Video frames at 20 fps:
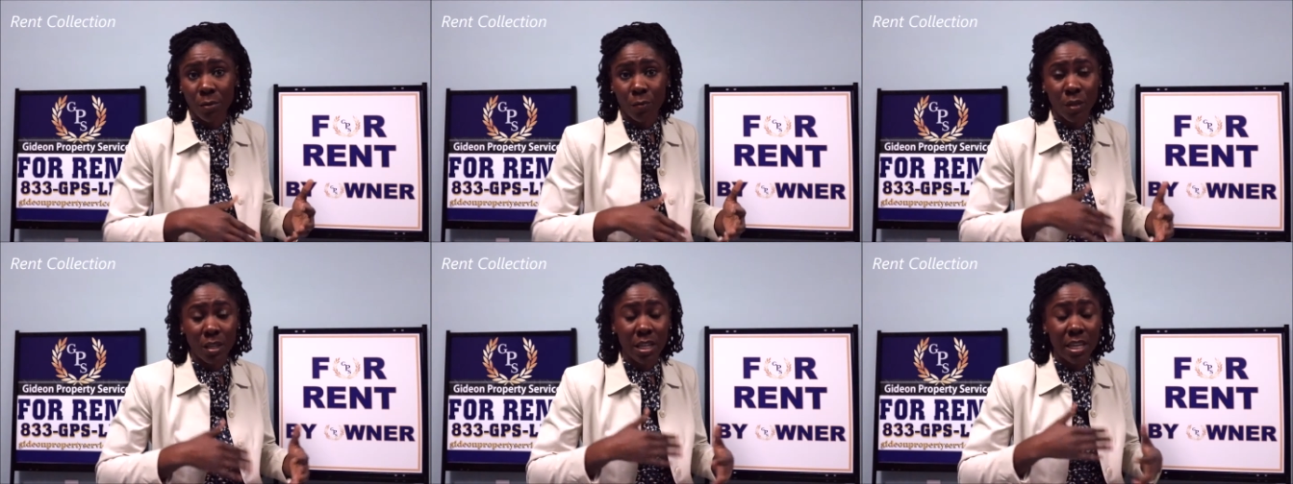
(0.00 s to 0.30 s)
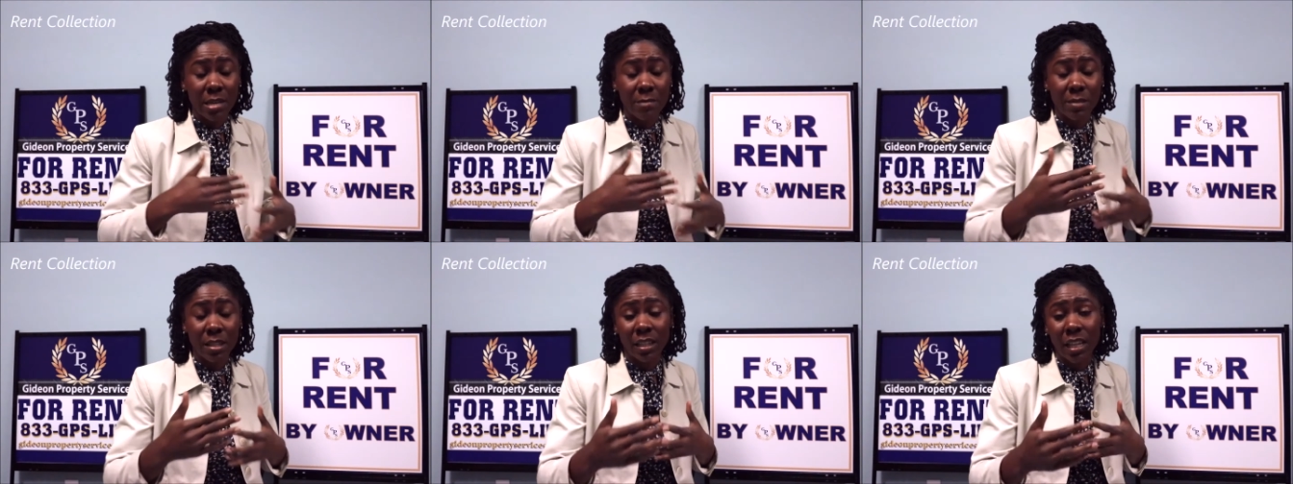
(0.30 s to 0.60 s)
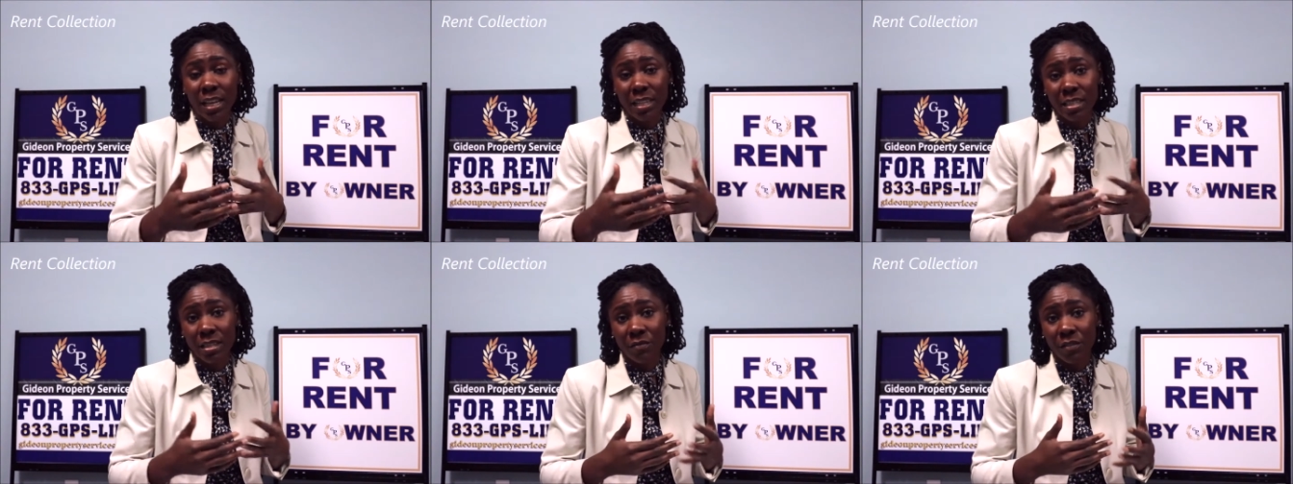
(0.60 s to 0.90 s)
We keep the
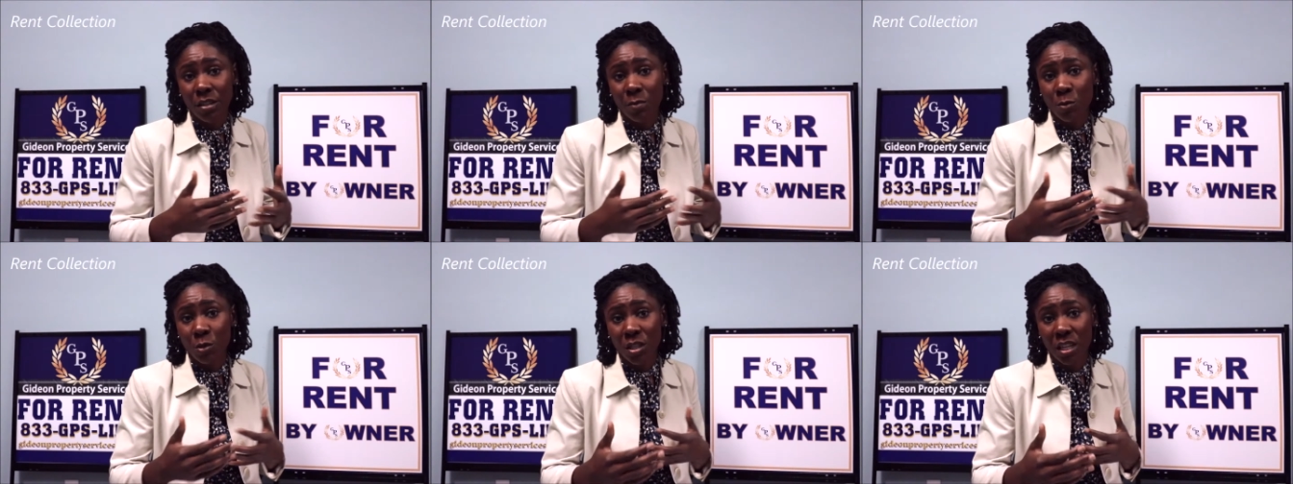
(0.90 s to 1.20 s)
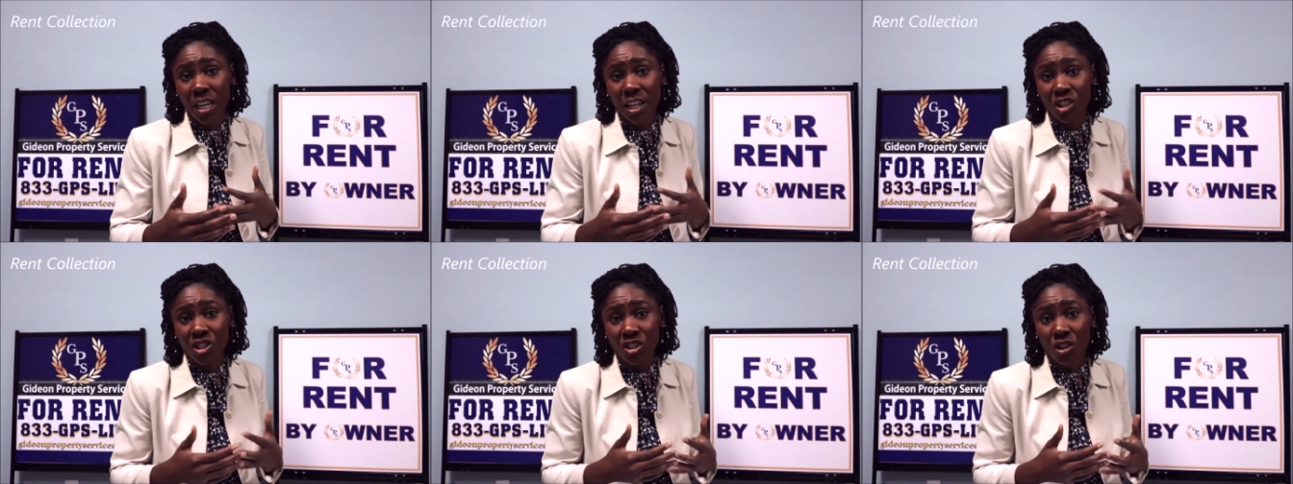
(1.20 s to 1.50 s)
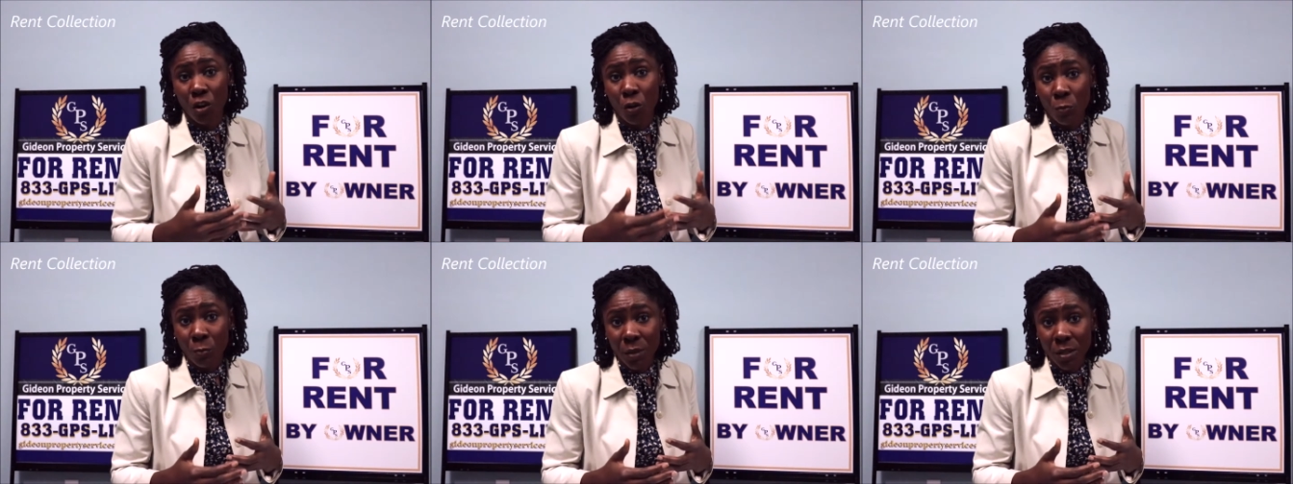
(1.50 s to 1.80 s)
lines of communication
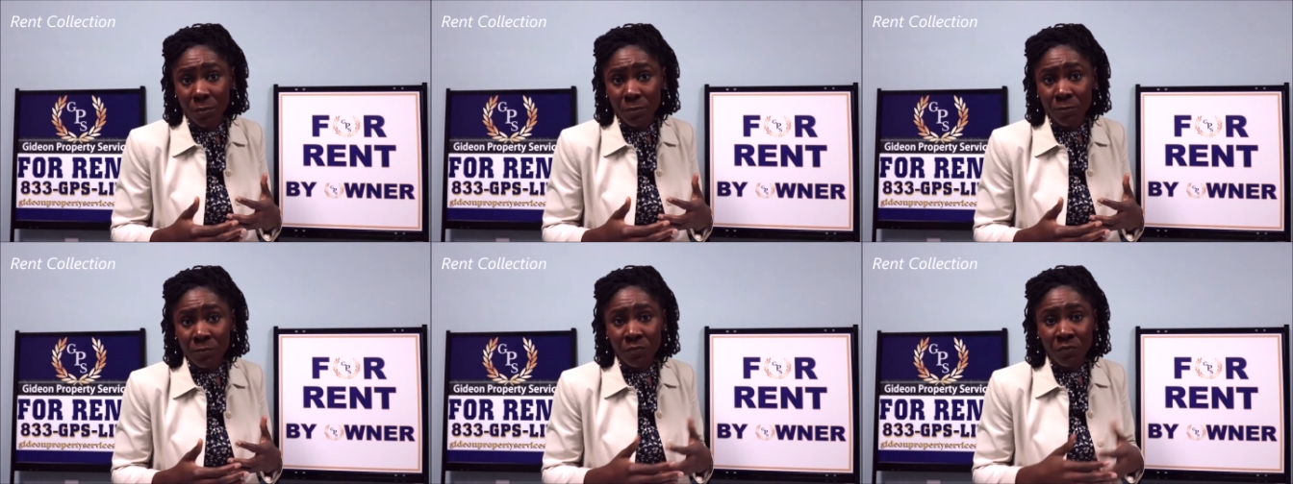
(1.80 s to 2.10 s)
open,